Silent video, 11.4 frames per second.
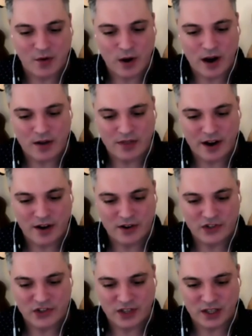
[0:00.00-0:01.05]
where
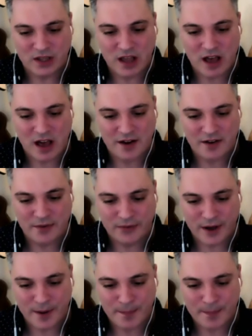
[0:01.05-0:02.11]
there's a lot of,
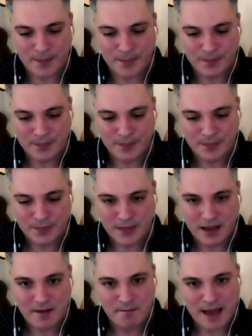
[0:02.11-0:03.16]

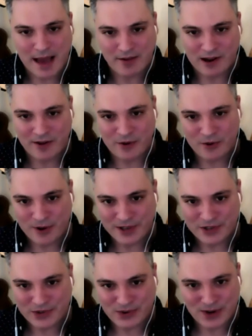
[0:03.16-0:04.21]
background
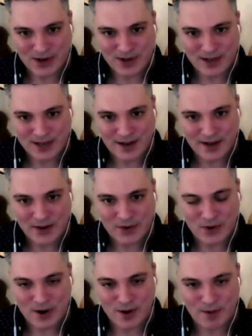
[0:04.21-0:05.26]
noise or
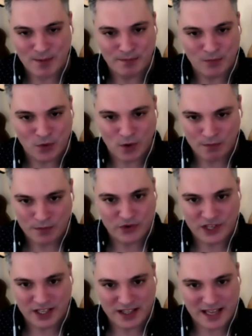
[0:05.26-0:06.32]

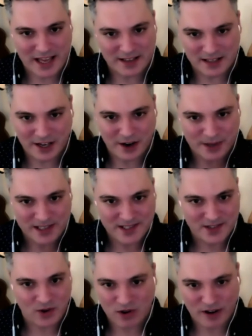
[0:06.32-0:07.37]
music that, you know, is
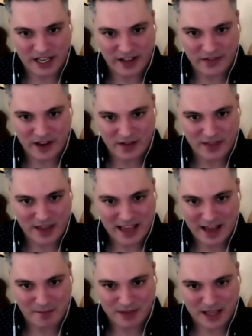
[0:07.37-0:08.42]
already in there that
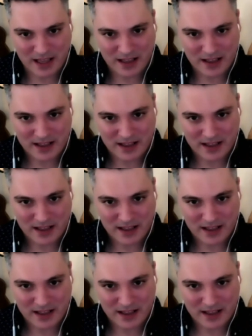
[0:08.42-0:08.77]
can't be